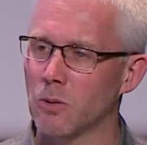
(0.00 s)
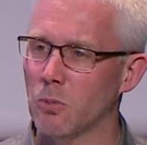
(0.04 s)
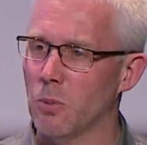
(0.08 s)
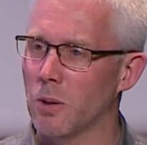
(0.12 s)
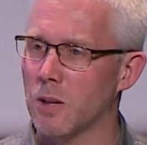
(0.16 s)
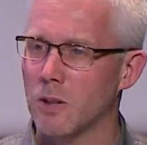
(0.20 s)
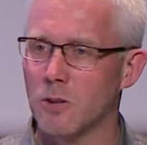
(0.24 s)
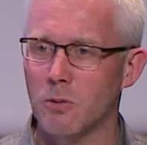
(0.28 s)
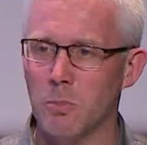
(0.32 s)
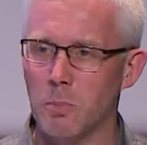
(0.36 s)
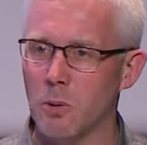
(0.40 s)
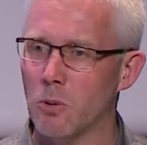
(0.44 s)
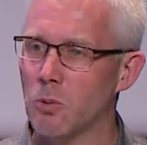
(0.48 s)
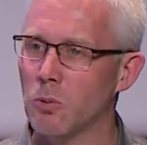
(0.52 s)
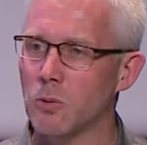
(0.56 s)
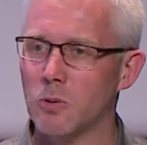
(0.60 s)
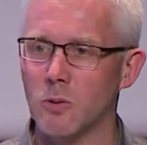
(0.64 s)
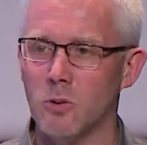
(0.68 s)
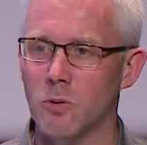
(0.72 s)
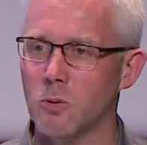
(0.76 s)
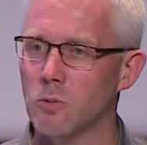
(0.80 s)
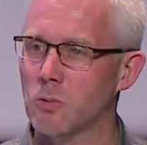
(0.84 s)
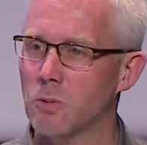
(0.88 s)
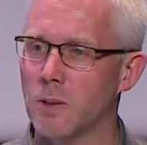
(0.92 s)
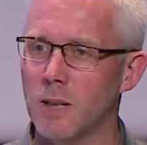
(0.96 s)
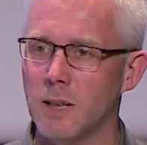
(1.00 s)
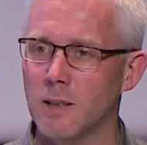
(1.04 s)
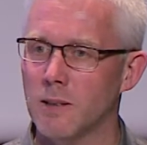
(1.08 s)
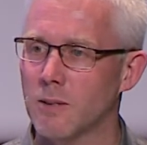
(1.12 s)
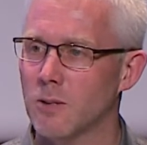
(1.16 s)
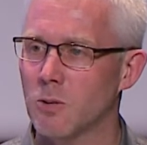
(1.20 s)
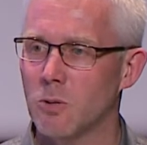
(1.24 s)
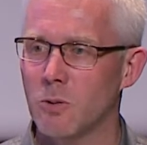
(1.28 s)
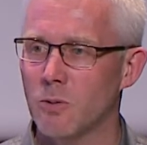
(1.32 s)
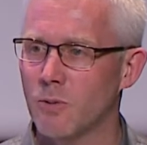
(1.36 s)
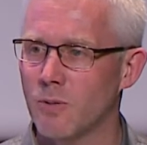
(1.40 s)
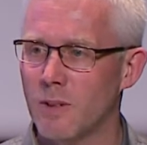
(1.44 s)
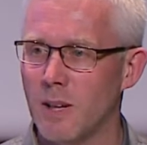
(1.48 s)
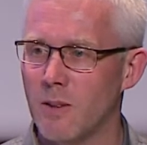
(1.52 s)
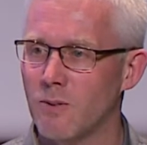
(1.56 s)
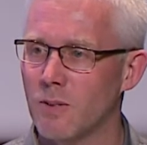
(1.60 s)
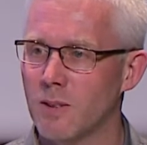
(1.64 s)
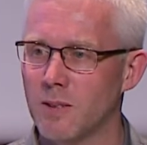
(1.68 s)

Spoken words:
we're exposed to readers who've never